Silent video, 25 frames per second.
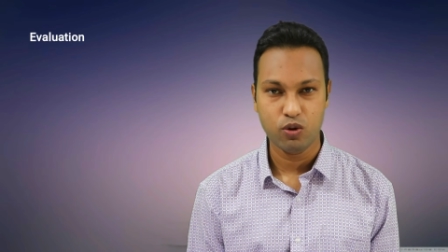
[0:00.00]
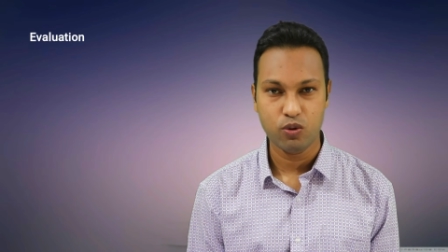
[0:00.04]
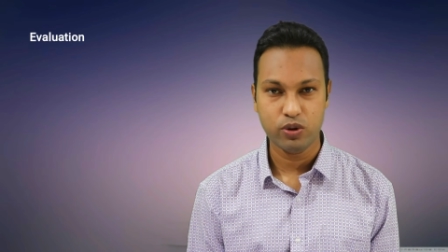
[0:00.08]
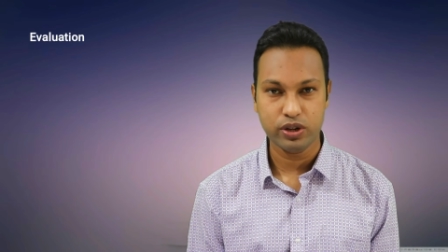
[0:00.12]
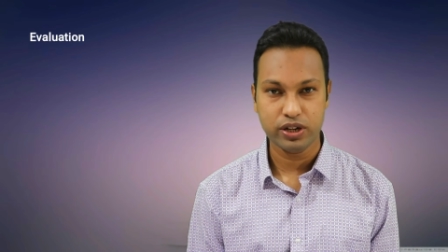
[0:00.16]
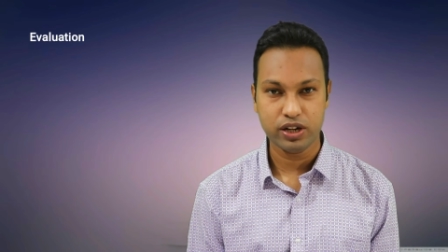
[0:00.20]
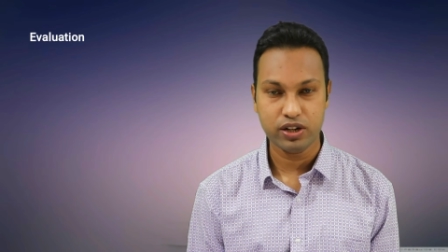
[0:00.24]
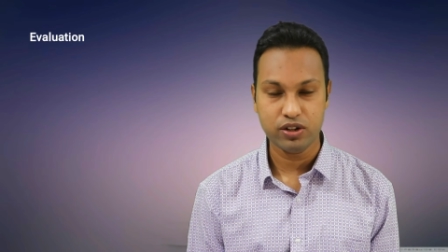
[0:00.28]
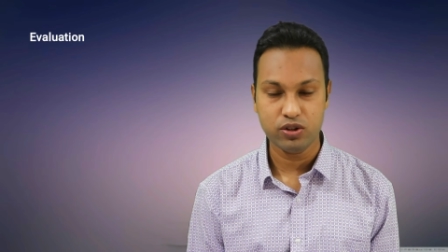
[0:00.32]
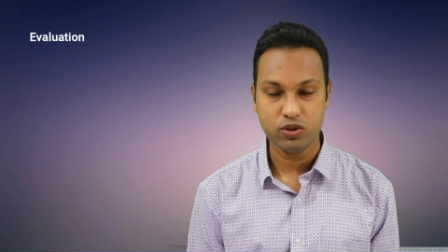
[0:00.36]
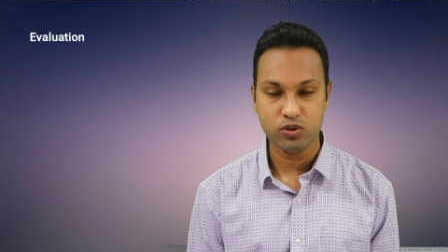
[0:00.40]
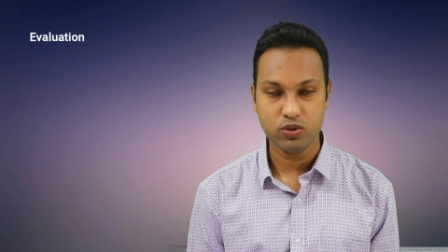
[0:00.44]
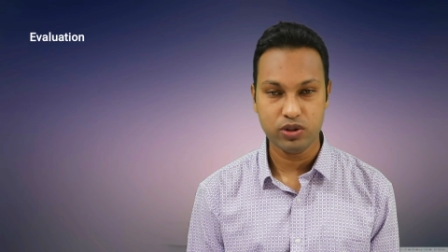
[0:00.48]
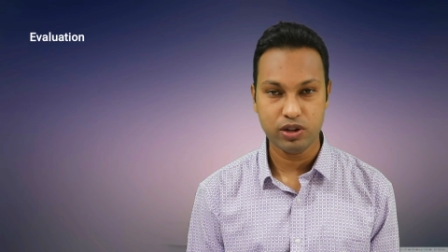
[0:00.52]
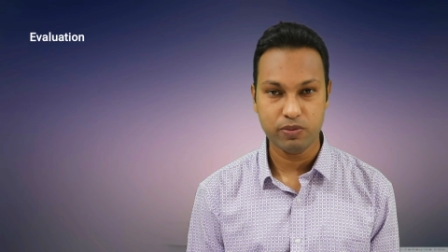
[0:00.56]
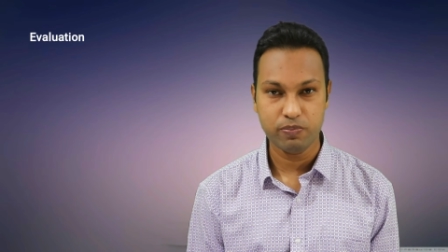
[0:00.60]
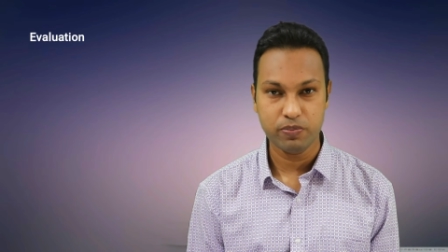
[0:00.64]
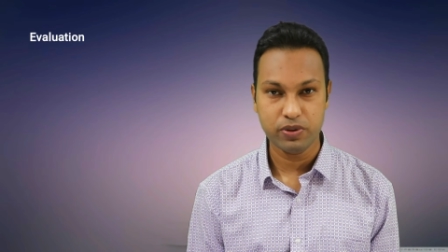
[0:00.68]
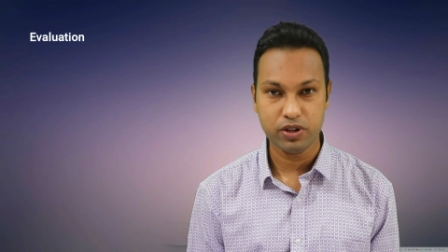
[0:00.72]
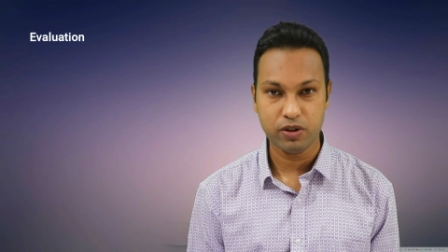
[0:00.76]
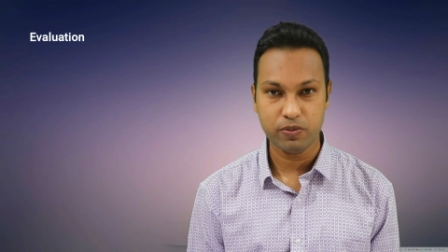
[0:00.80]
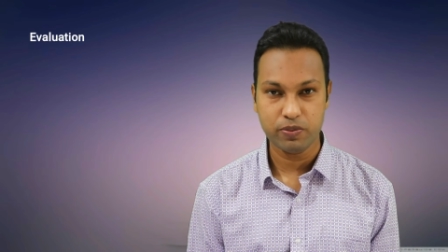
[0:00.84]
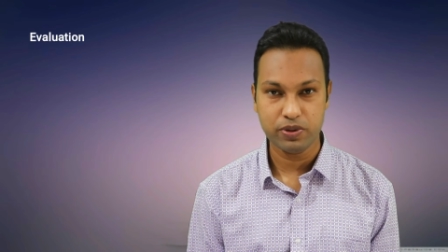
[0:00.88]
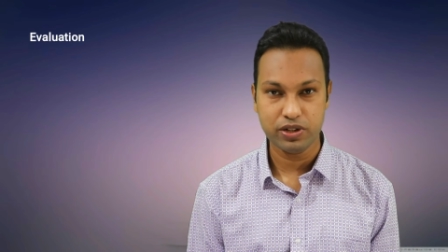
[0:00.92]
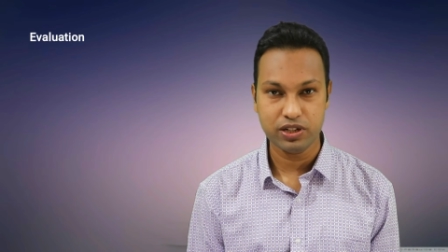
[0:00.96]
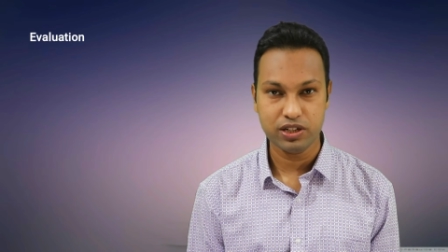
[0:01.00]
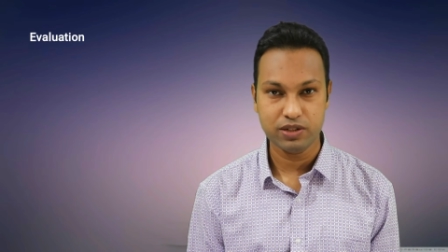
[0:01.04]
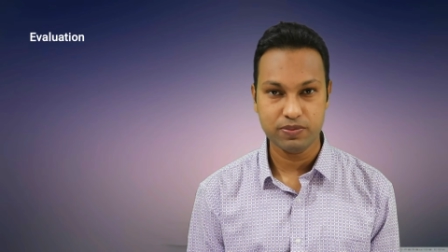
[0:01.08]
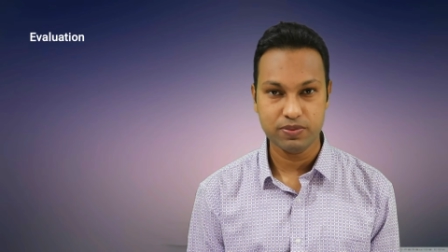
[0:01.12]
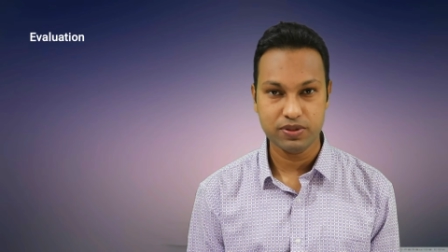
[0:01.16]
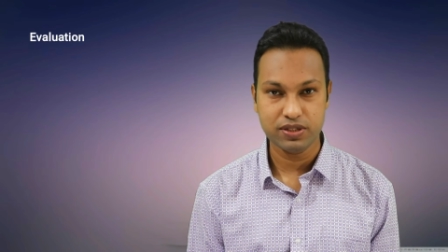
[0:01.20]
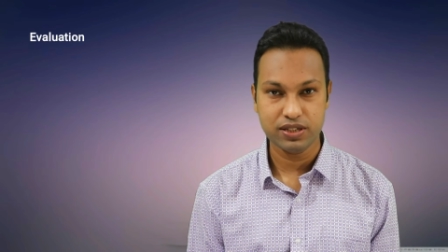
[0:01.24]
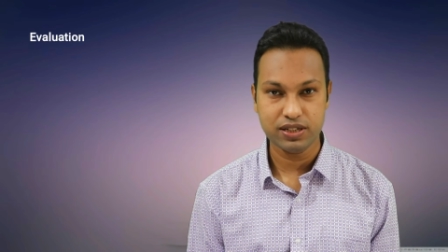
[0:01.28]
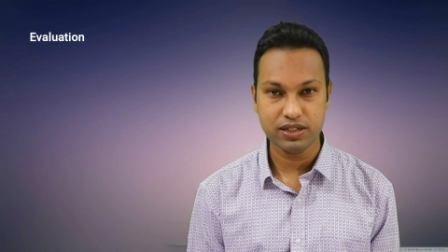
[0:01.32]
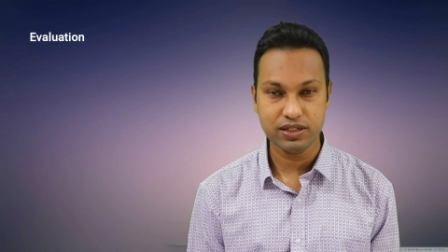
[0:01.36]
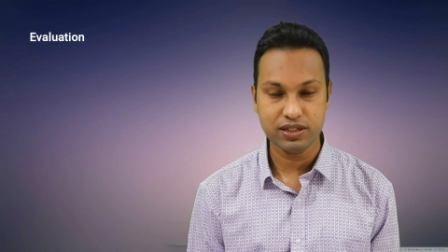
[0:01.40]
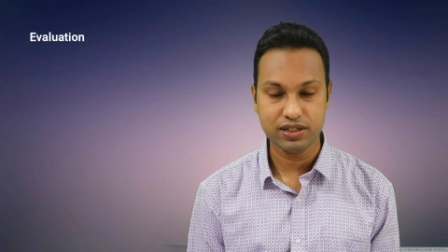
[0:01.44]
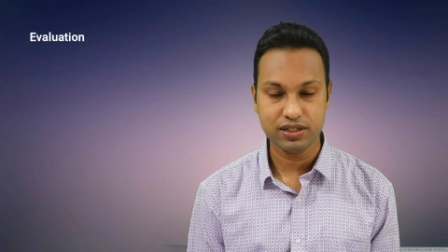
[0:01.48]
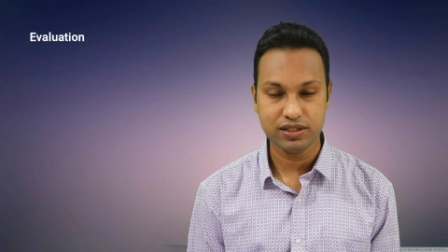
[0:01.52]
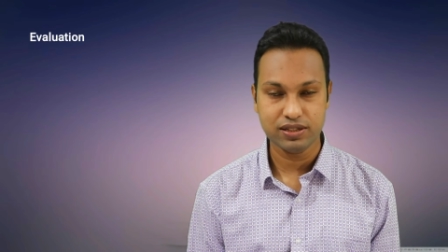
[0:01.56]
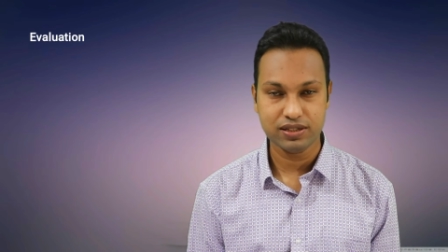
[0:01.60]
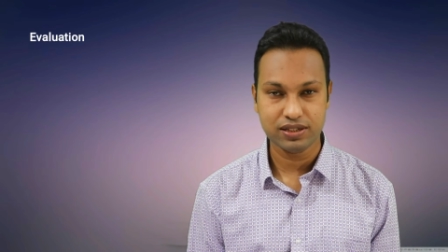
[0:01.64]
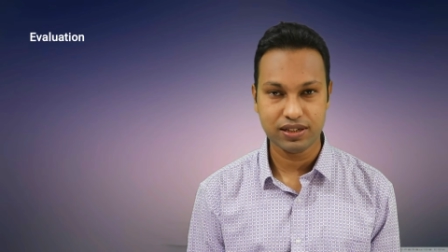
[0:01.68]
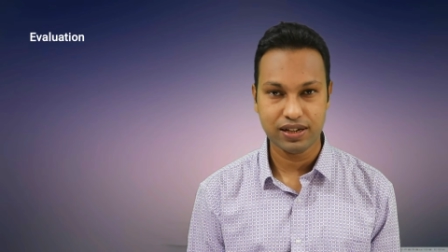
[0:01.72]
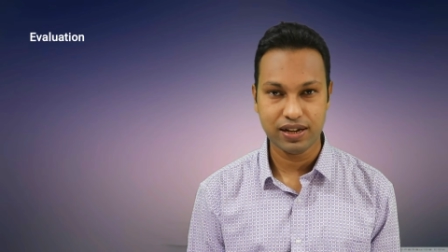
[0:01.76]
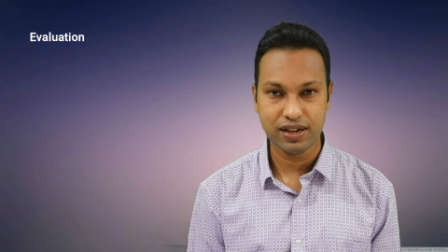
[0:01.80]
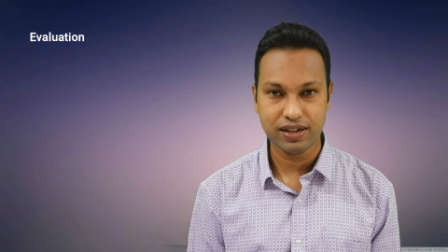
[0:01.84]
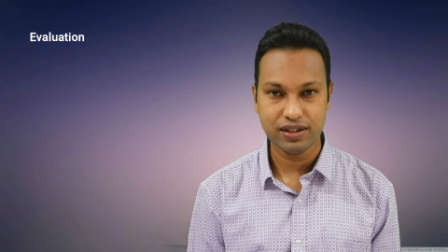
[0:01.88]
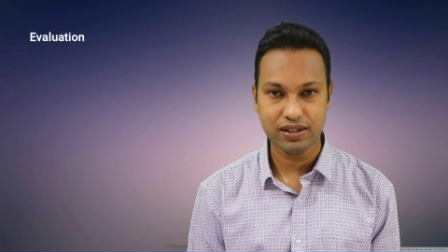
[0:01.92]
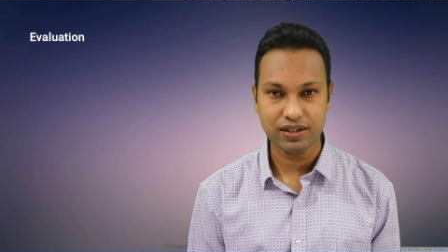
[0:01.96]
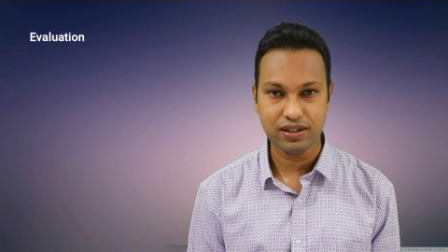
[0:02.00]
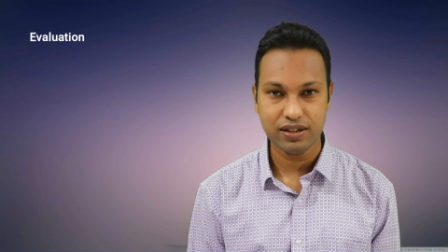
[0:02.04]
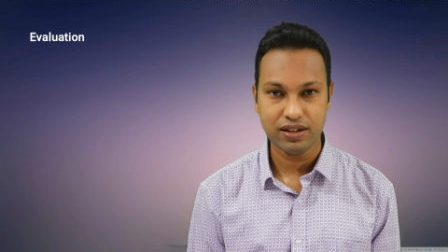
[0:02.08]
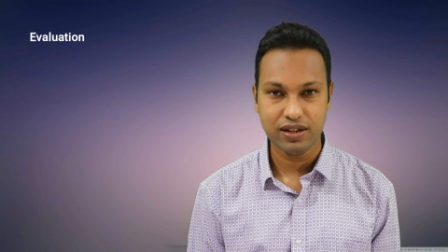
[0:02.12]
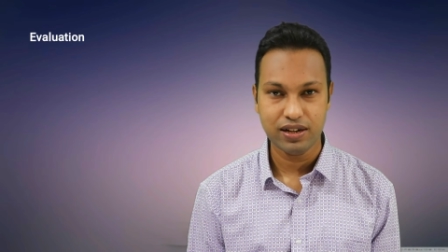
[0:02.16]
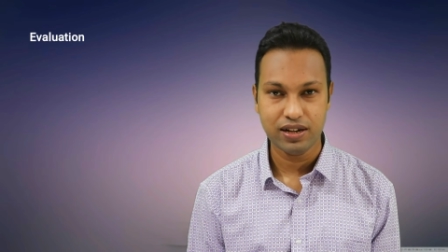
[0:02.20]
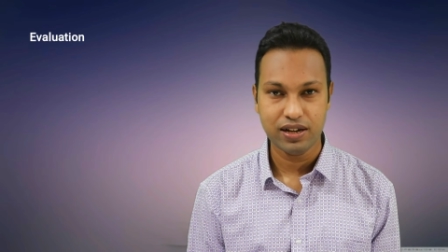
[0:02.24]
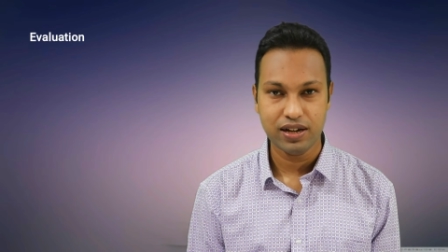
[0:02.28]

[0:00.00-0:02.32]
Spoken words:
We can do a preoperative CT scan.